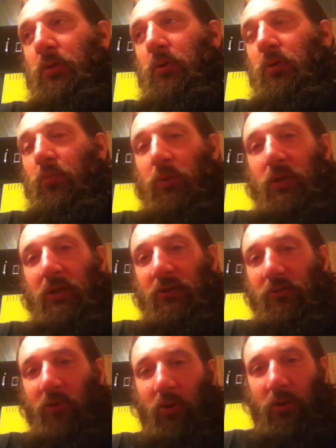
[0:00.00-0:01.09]
Nobody is
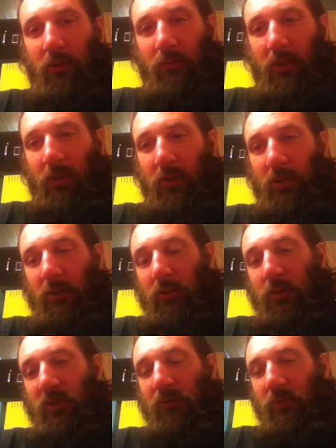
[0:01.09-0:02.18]
talking about it.
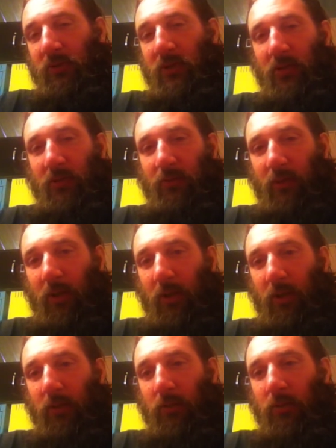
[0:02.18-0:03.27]
It's protected by
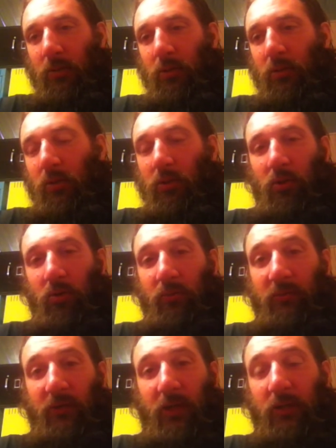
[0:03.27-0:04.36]
a code of
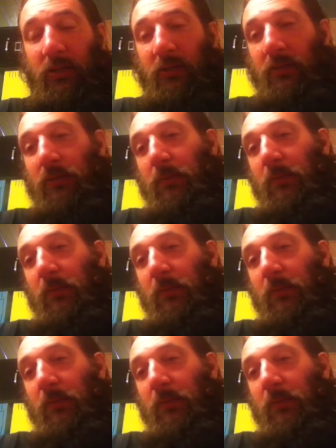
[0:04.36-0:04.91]
silence,